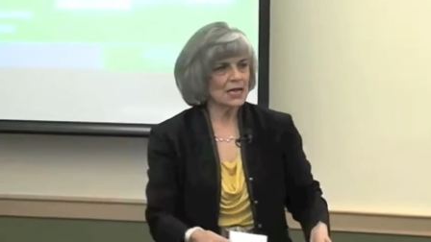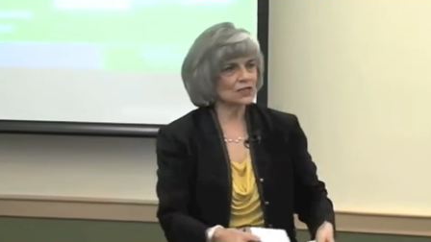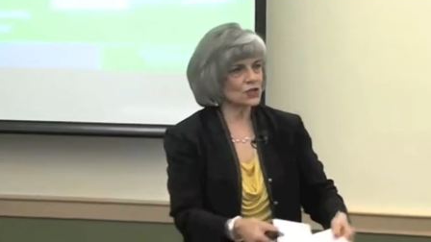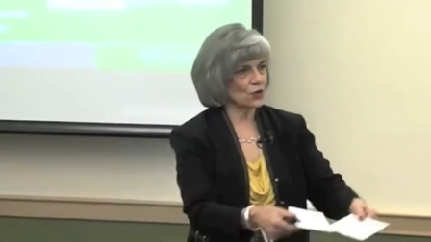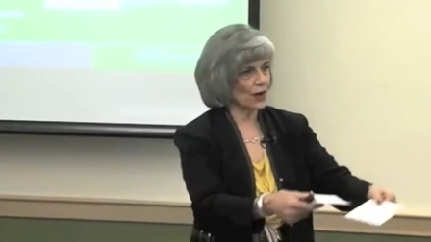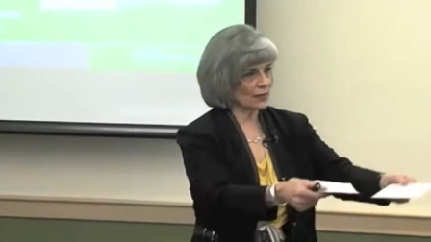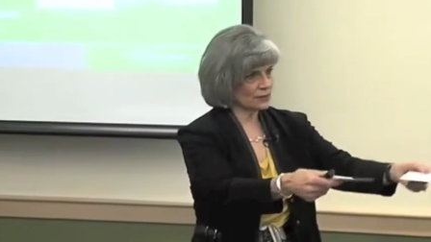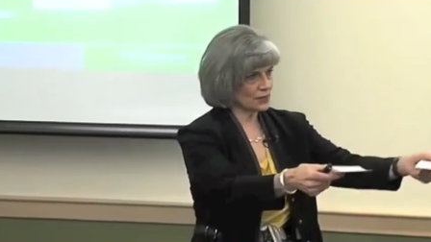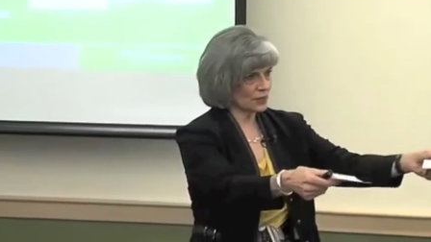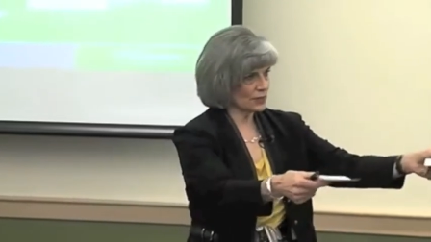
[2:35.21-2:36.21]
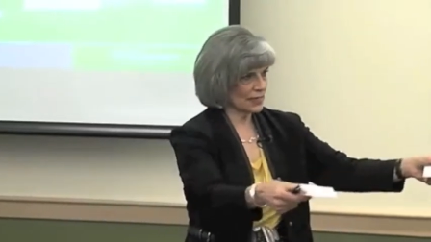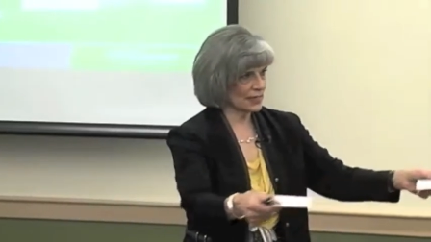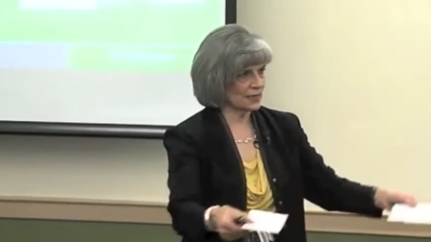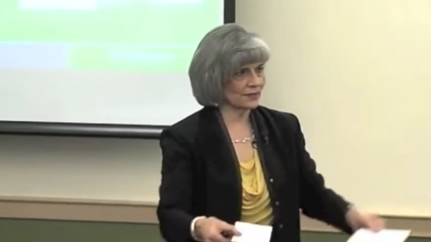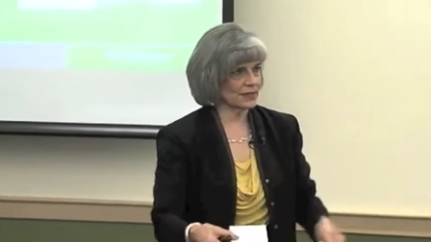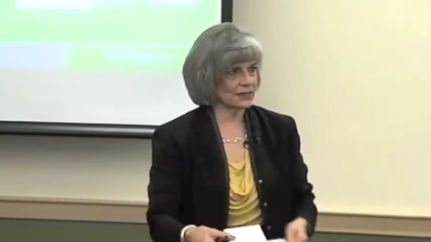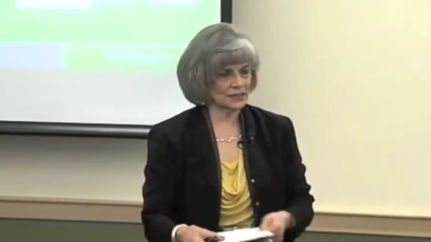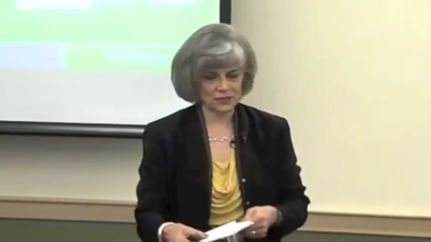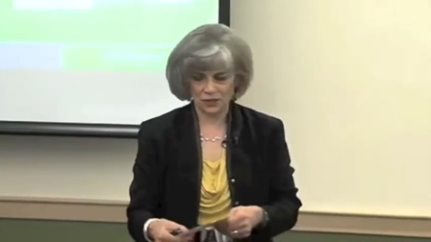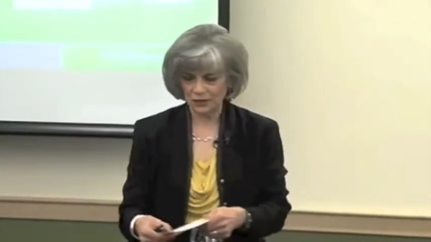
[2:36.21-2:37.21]
And so I started to hand out the
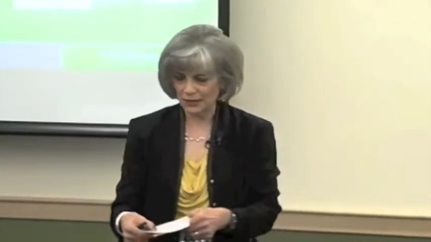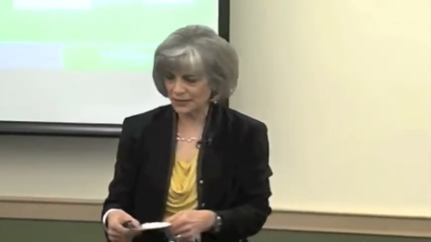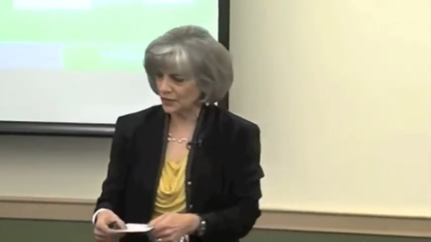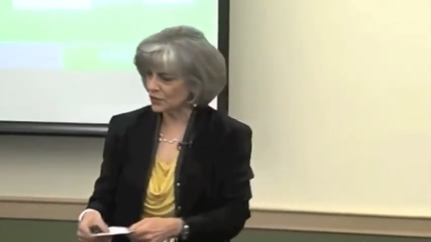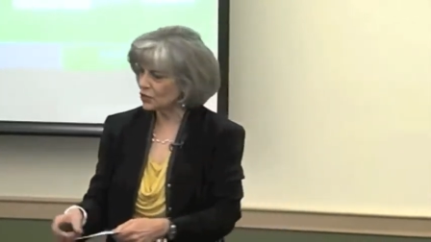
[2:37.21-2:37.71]
index card, and I said,